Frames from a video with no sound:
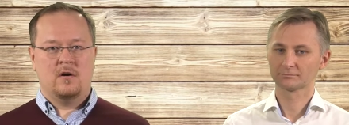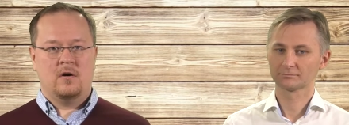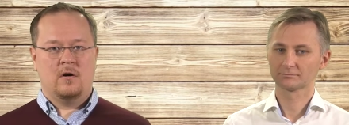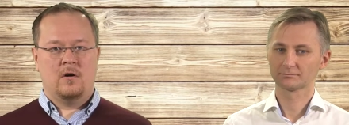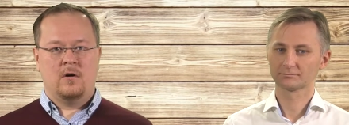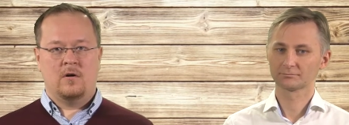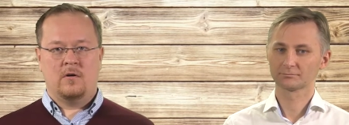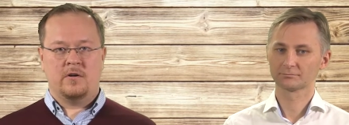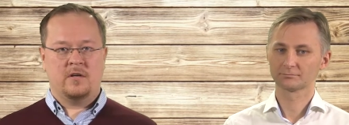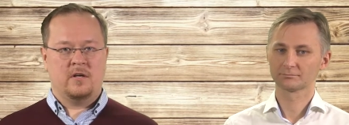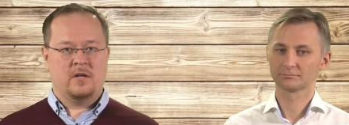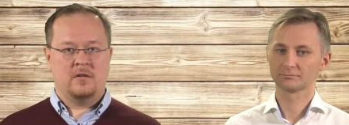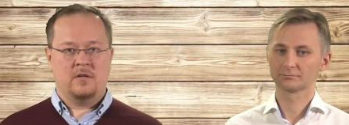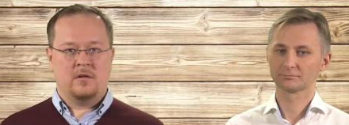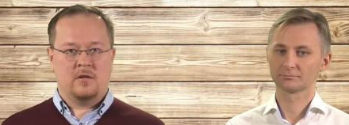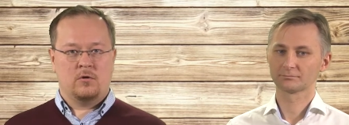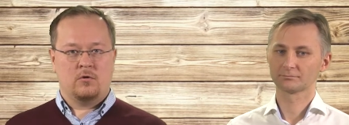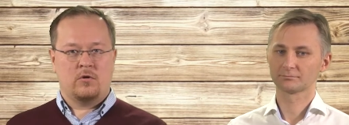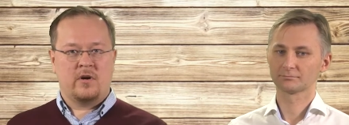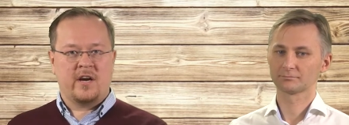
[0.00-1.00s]
Speaker 1: or
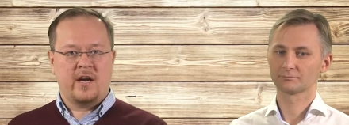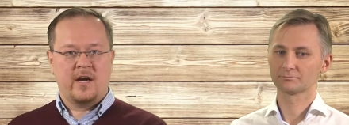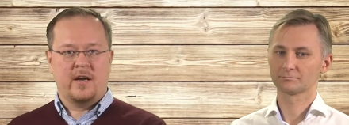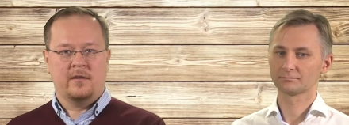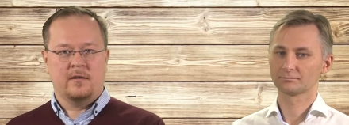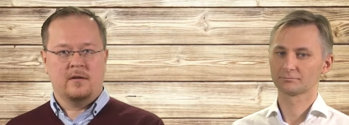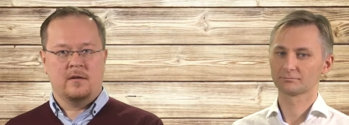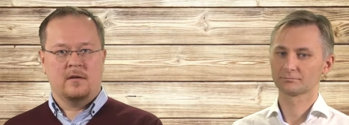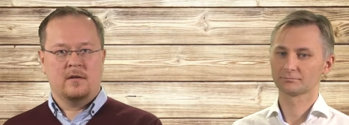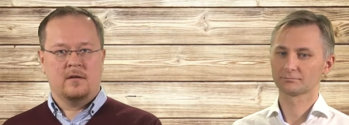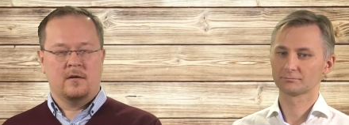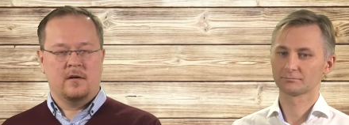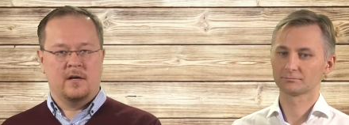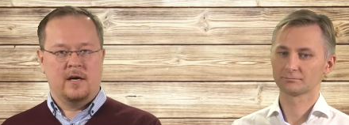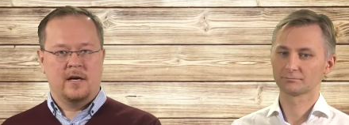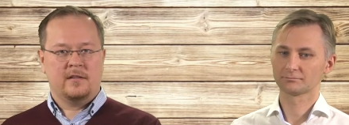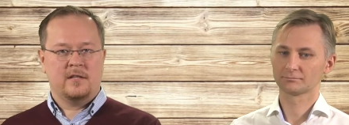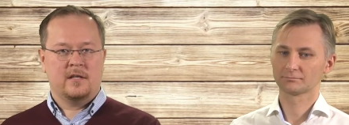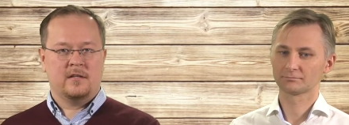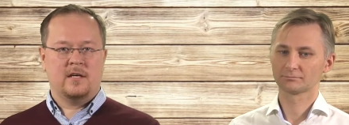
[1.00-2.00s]
in Ukraine,
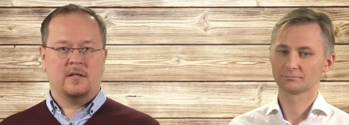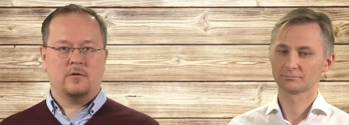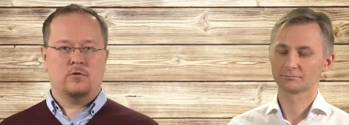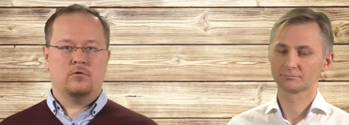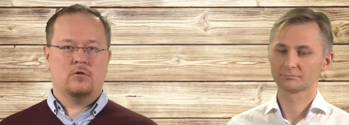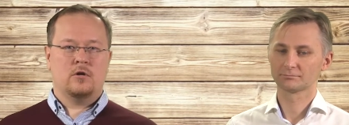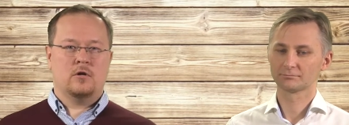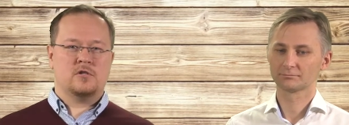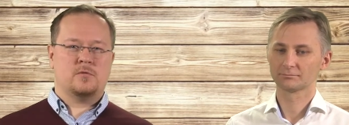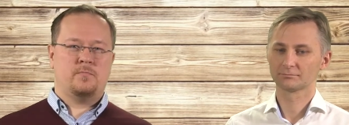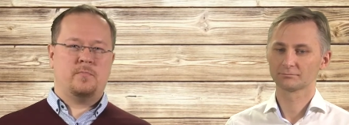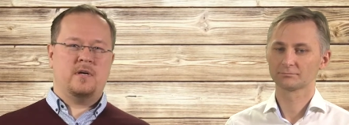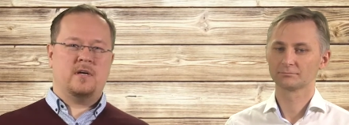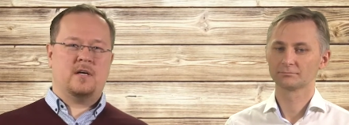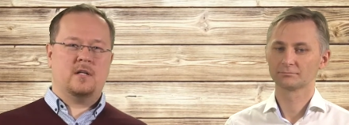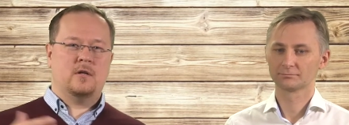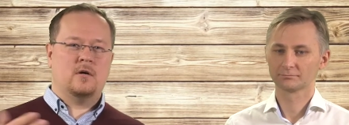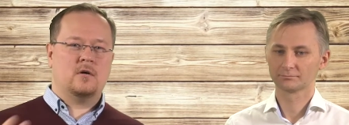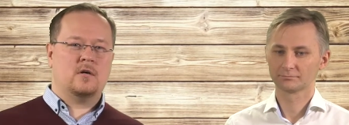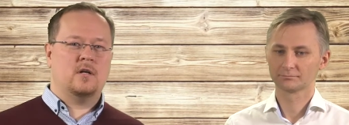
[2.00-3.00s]
right? And that you don't
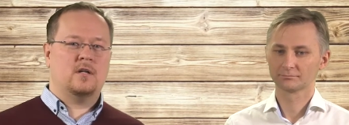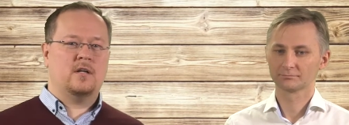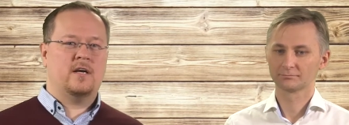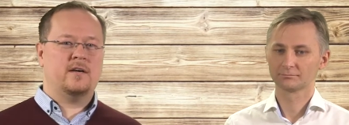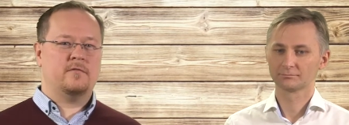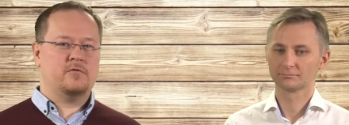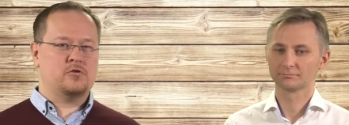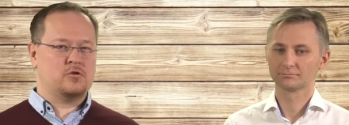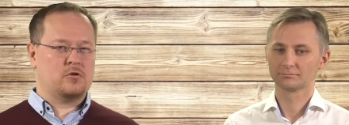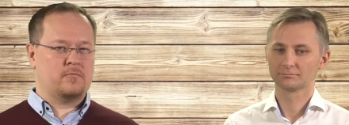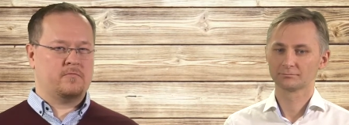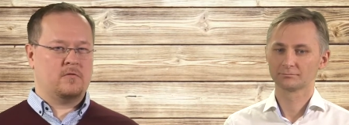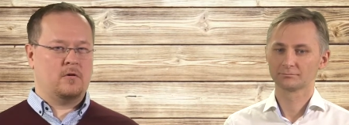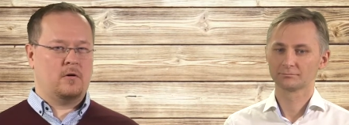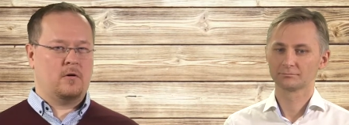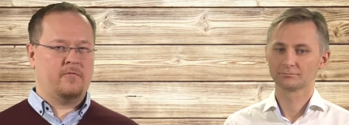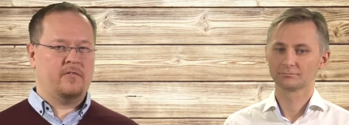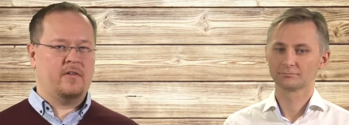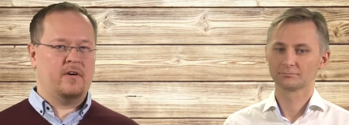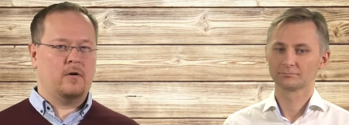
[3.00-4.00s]
speak local language of the,
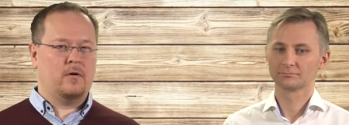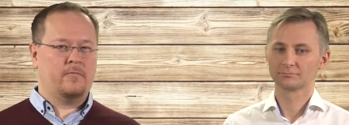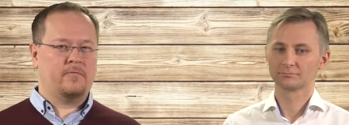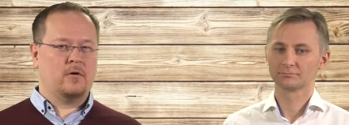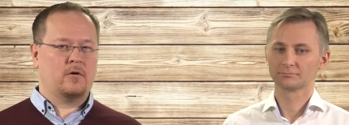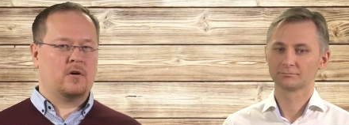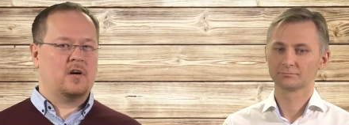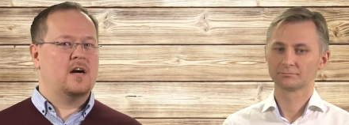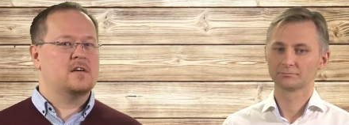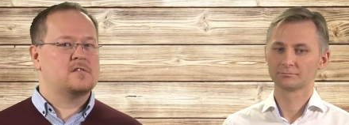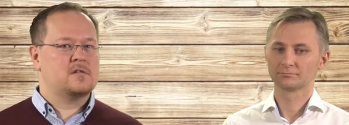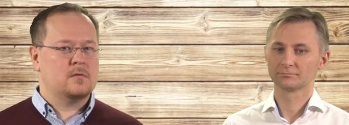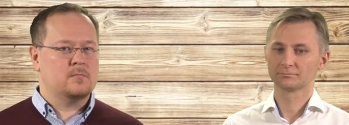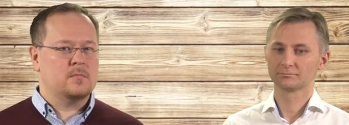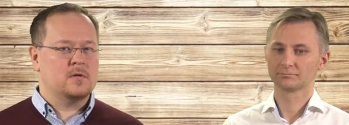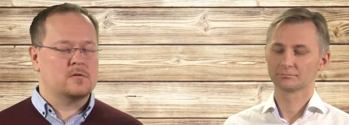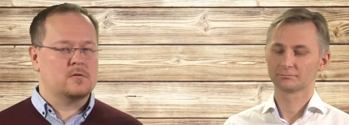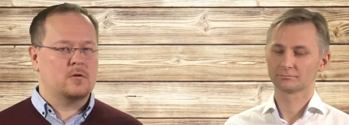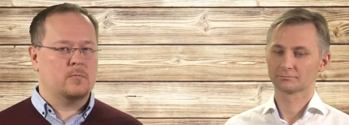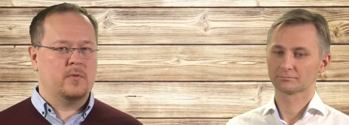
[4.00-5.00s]
of the of your
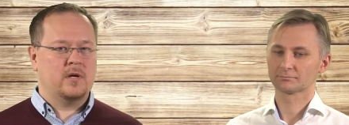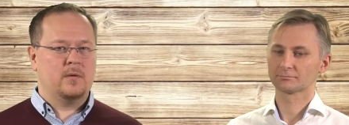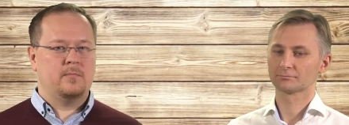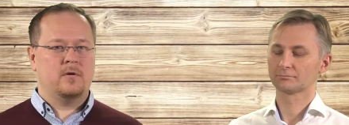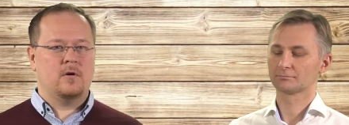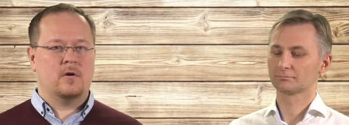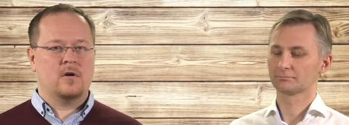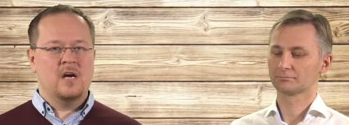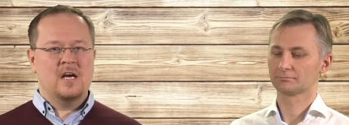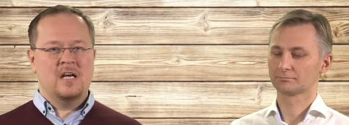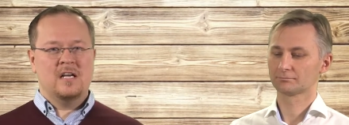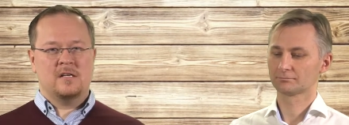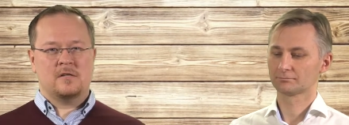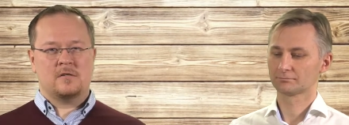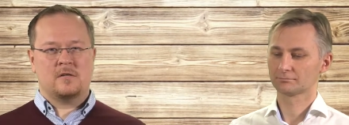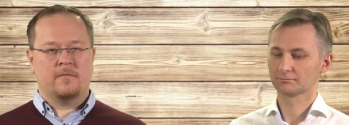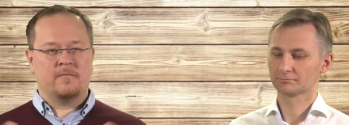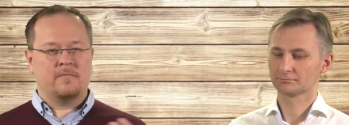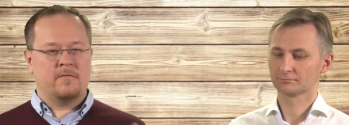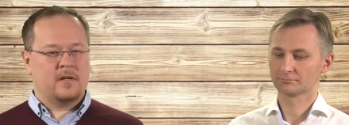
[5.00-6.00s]
customers, or maybe your
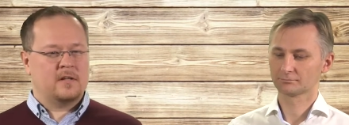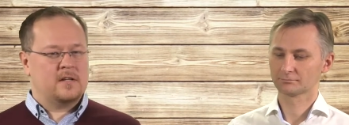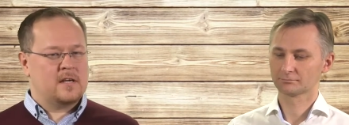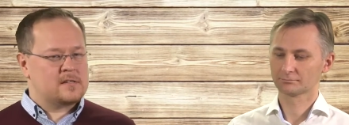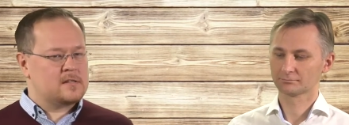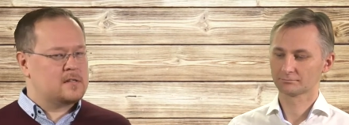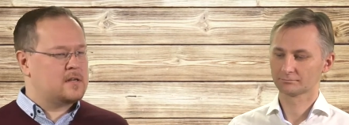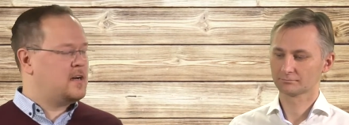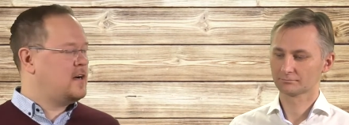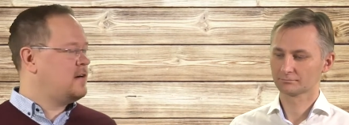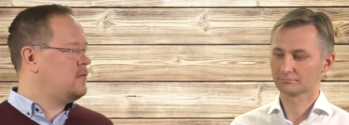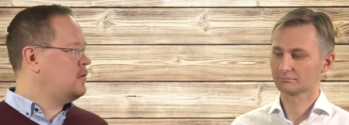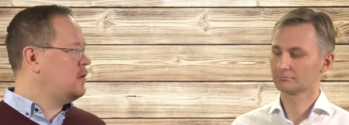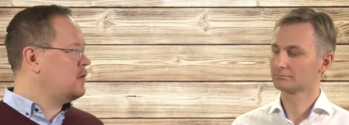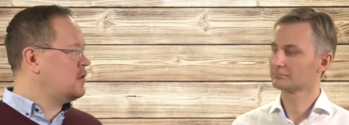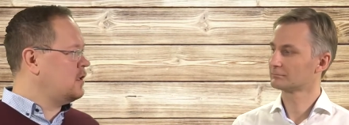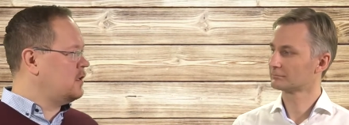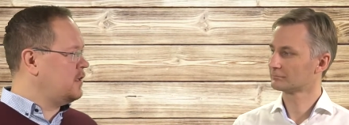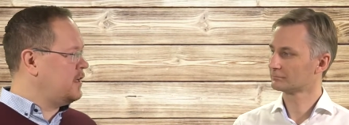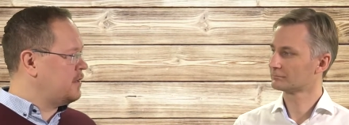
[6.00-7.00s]
software doesn't have
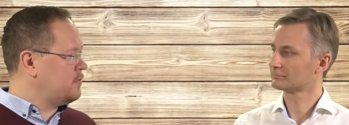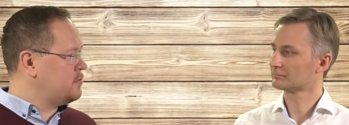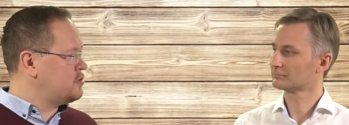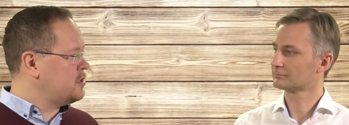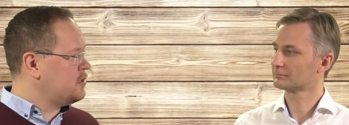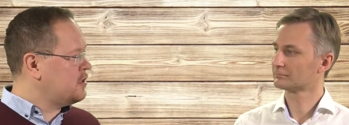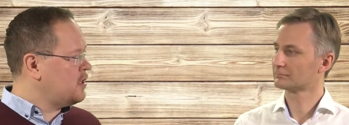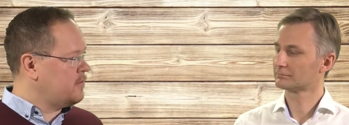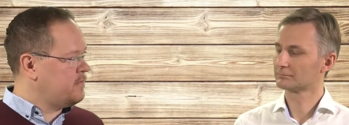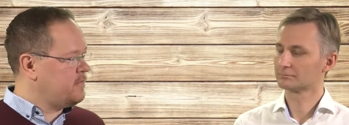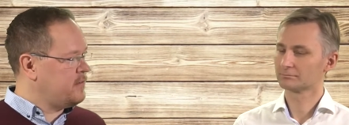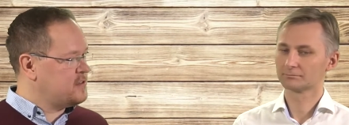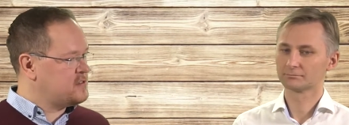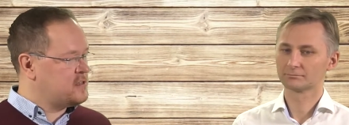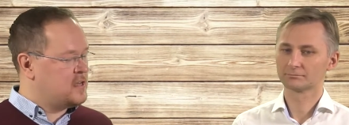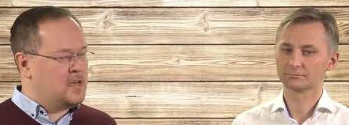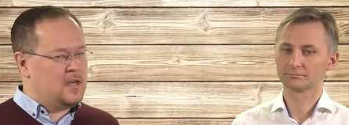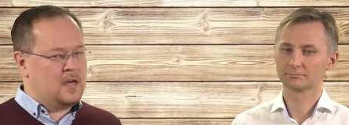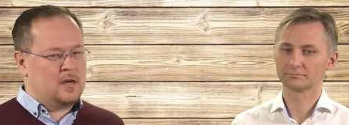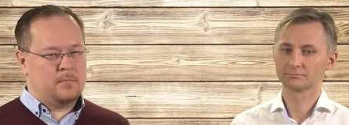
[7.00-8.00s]
local language
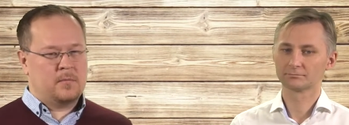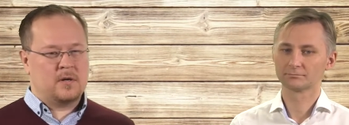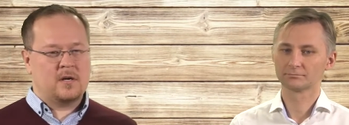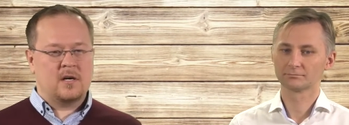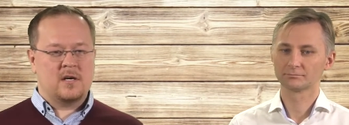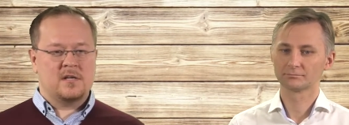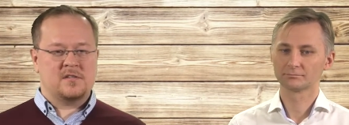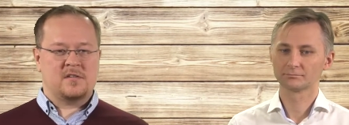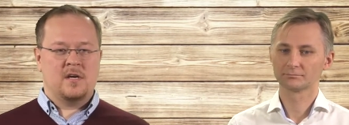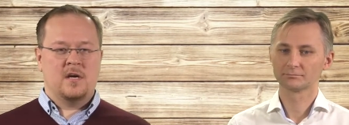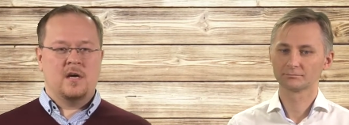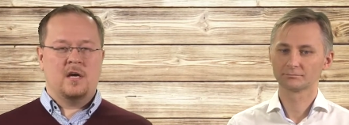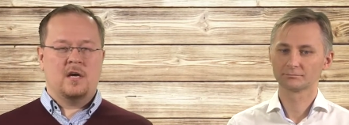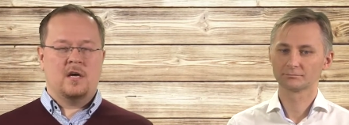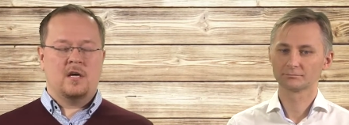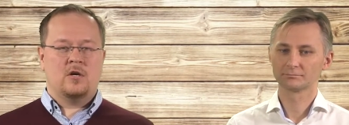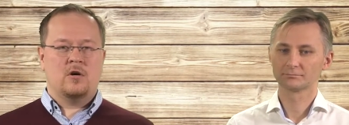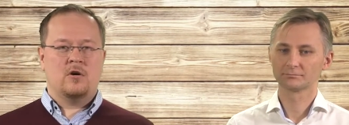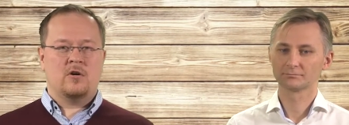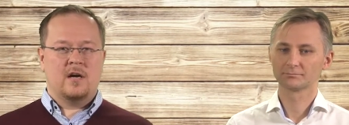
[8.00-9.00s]
interface, because
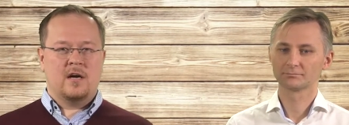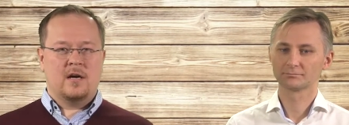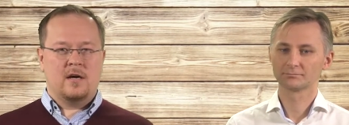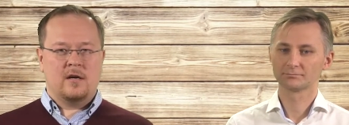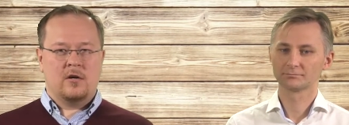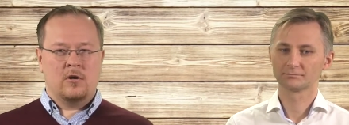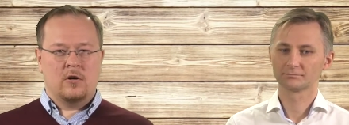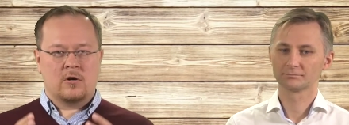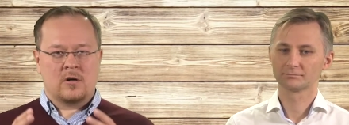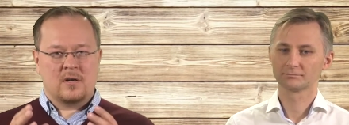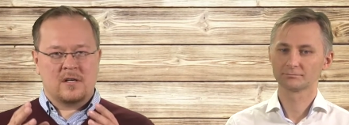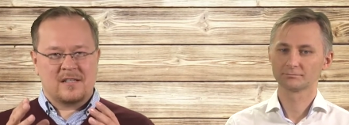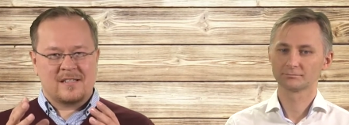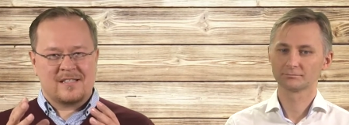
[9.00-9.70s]
your your